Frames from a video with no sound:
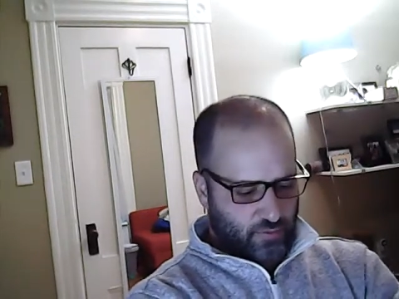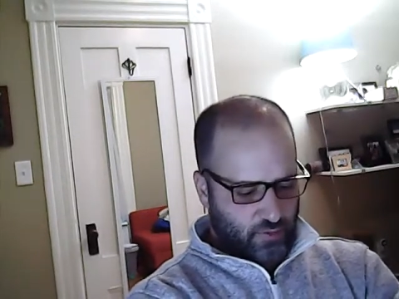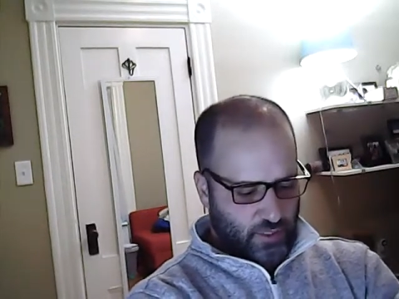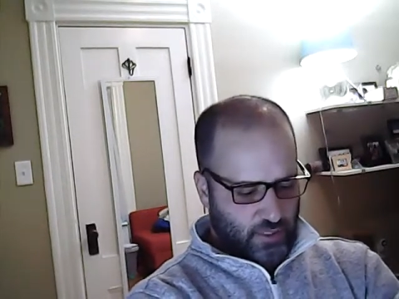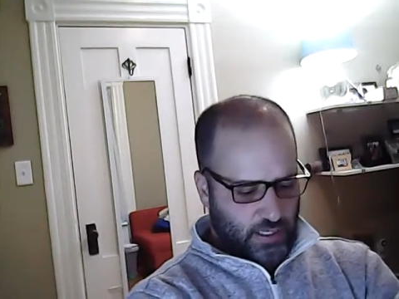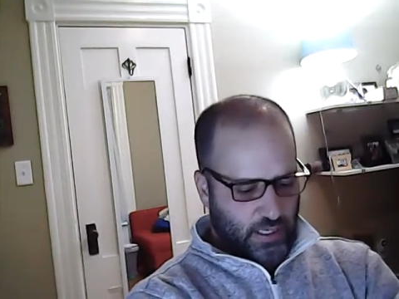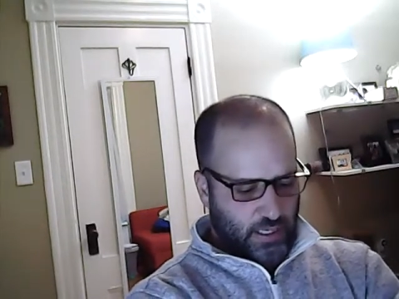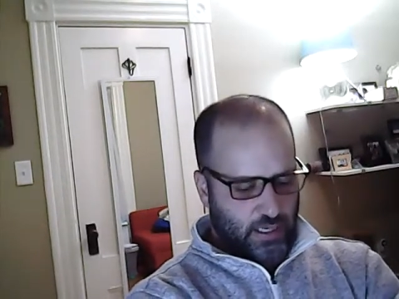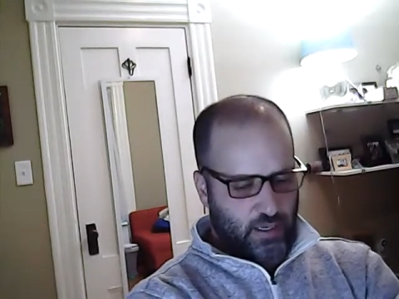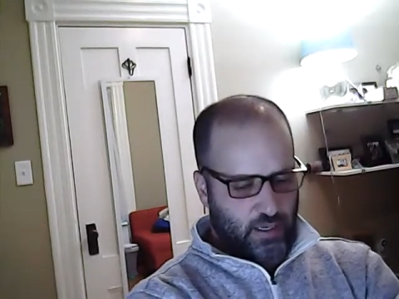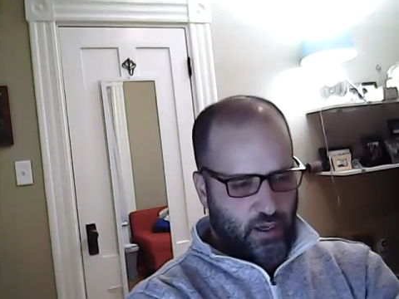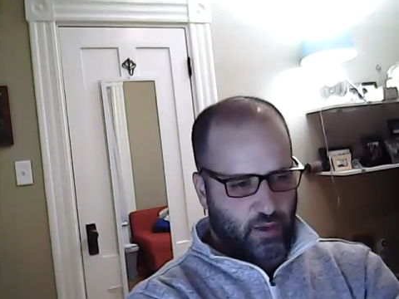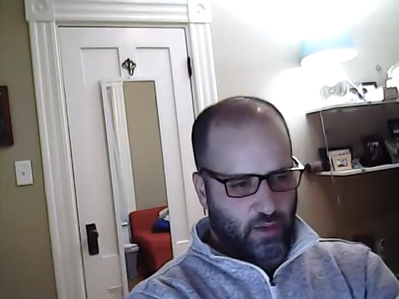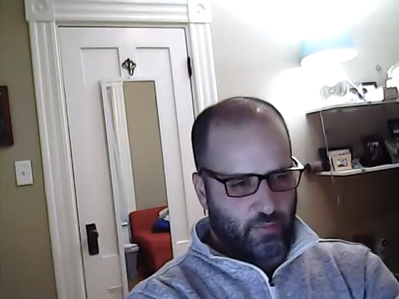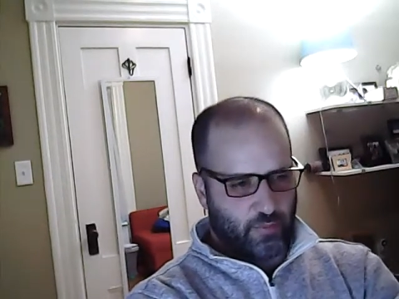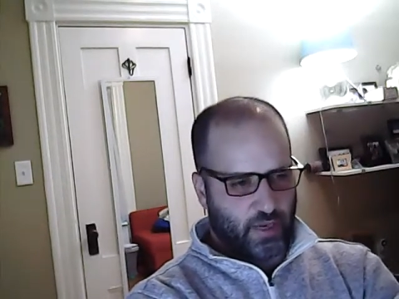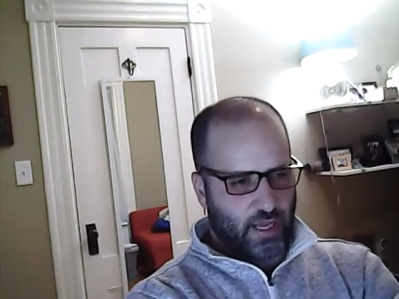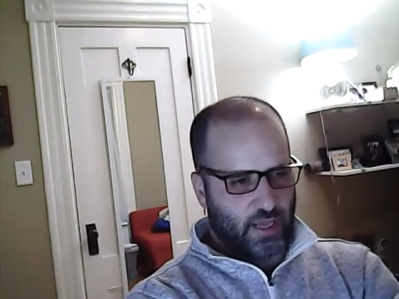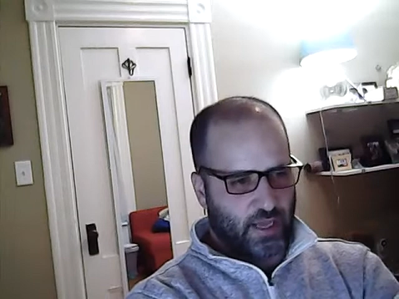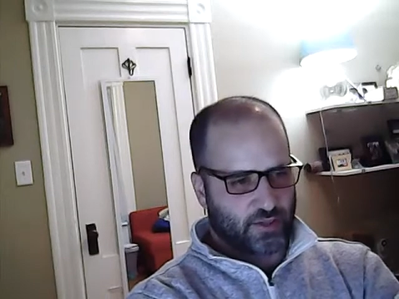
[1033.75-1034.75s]
in income
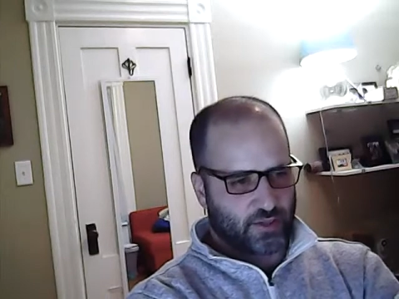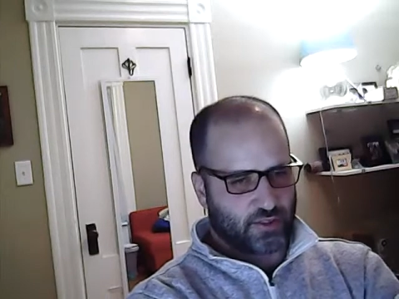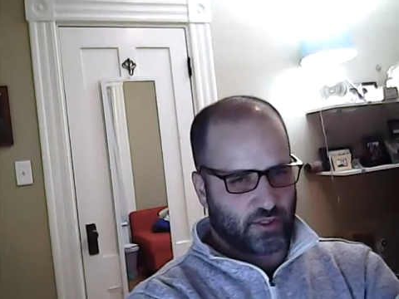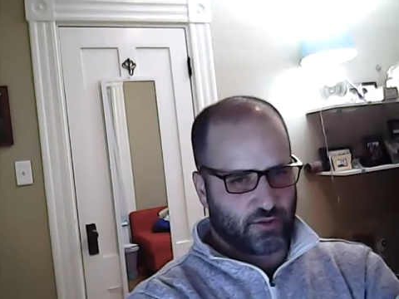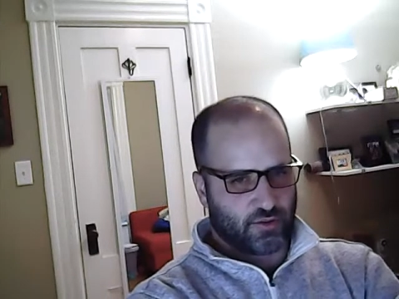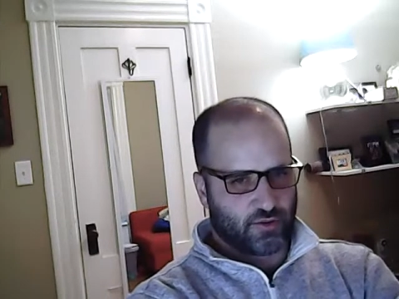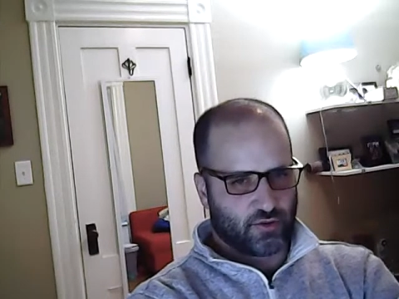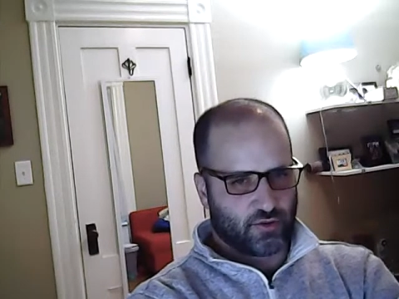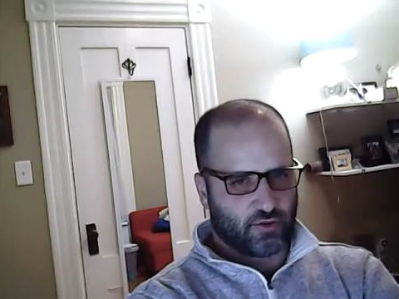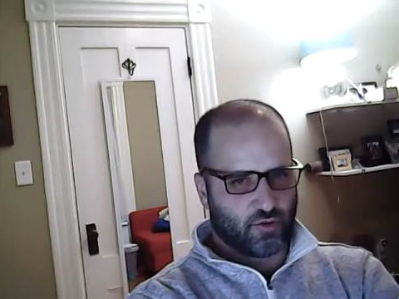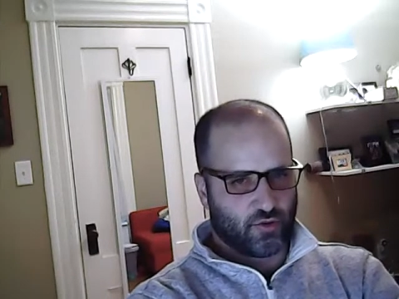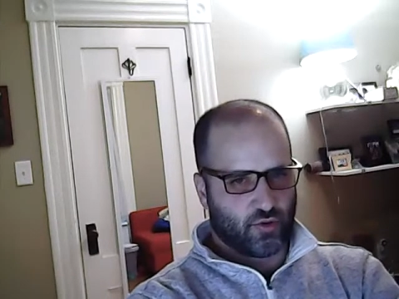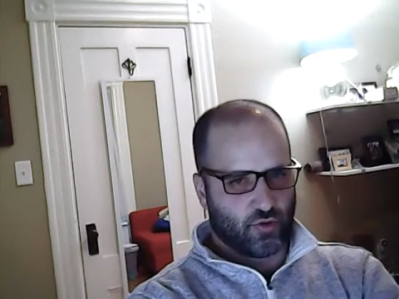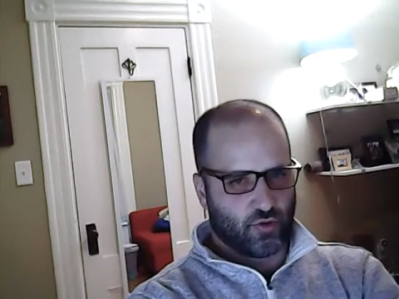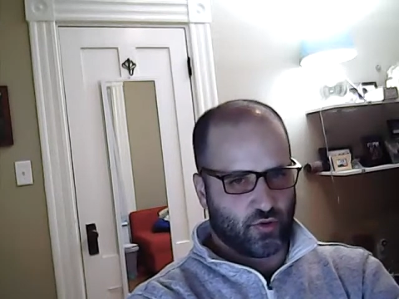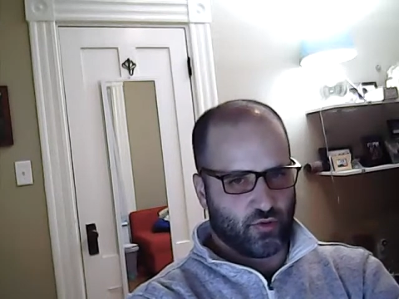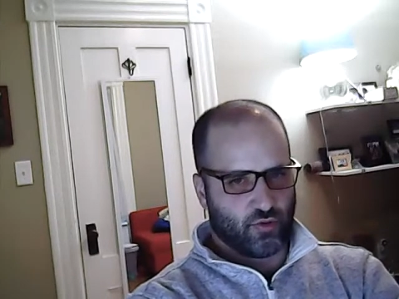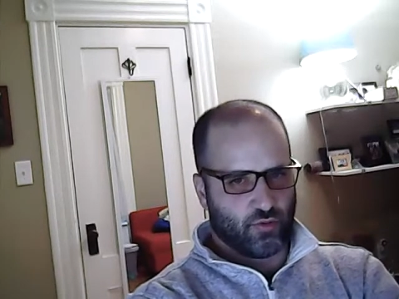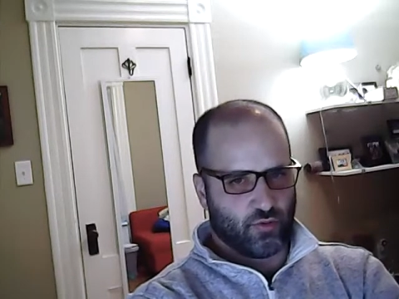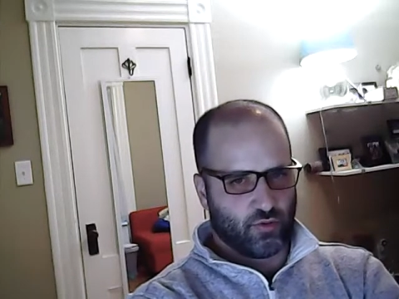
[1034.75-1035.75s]
and assets
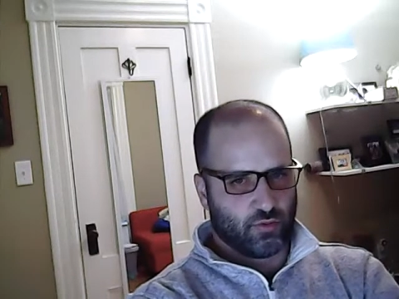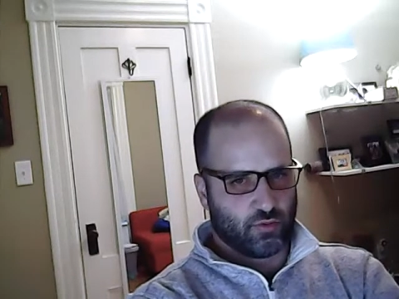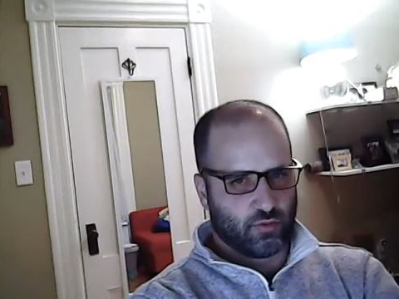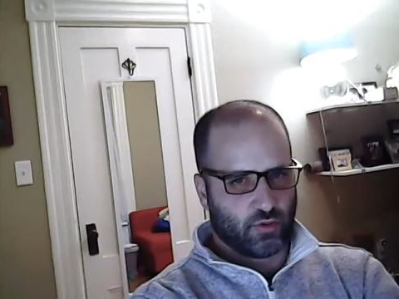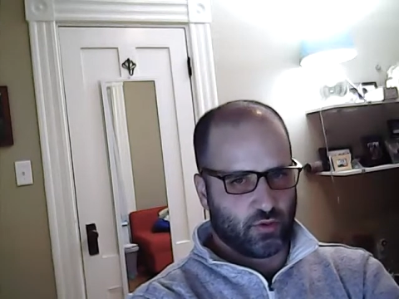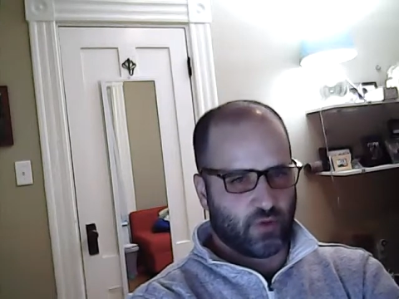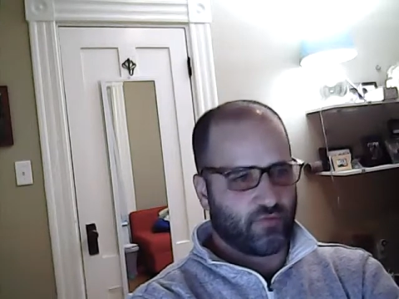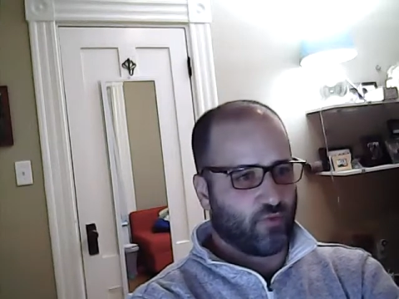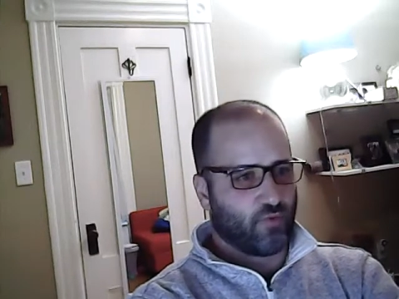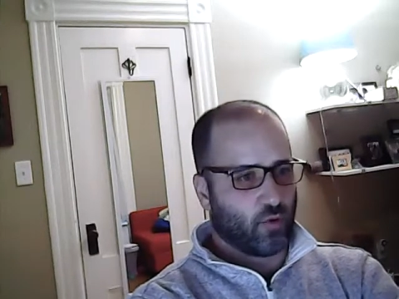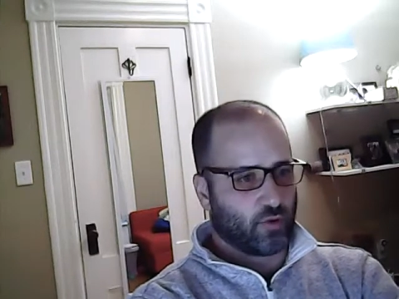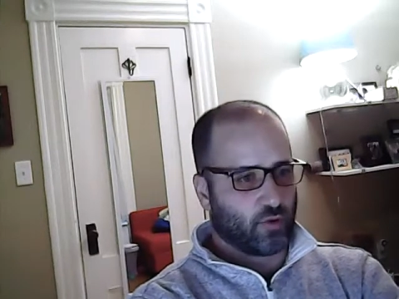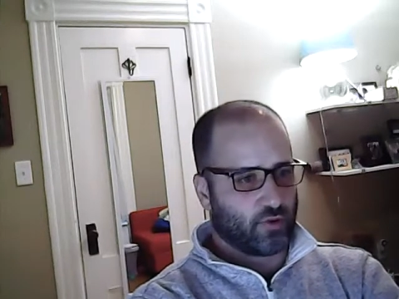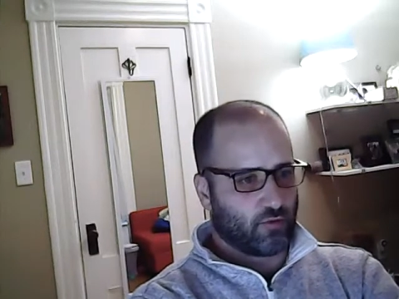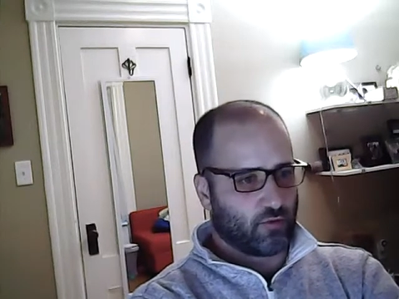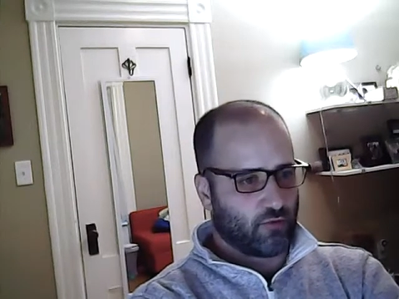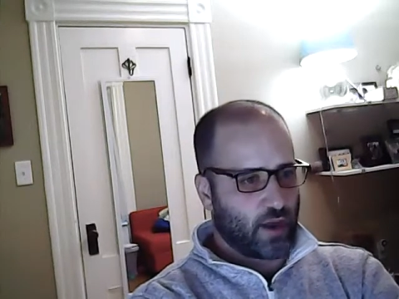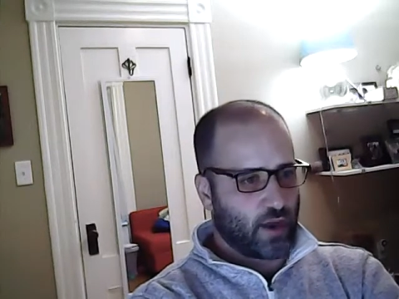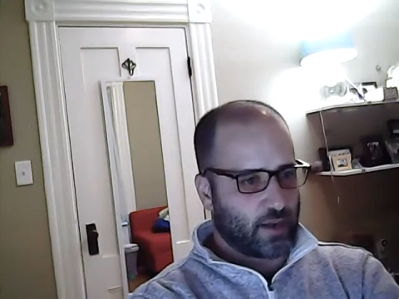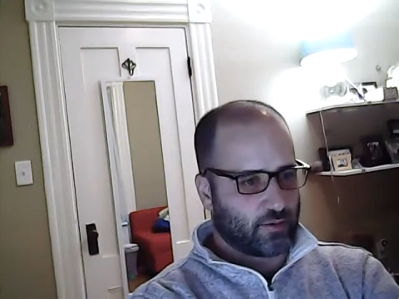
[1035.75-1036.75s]
to afford the
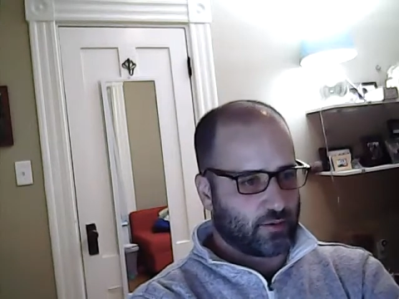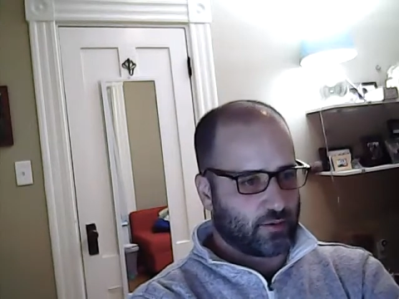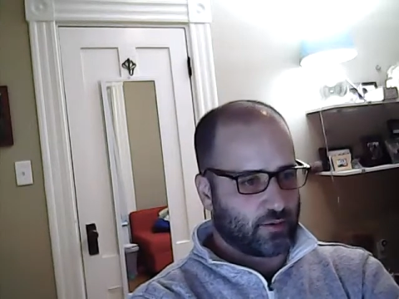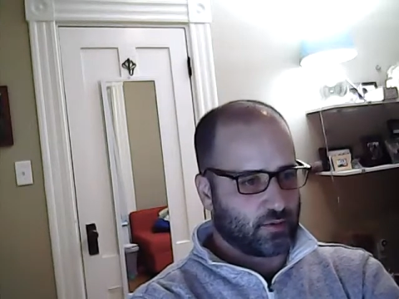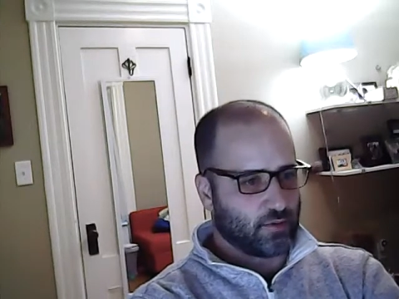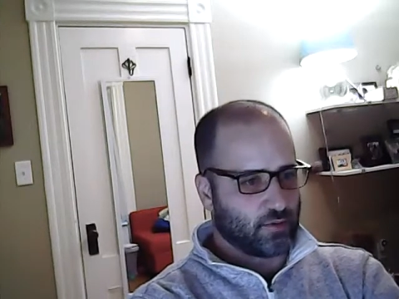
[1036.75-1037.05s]
rent.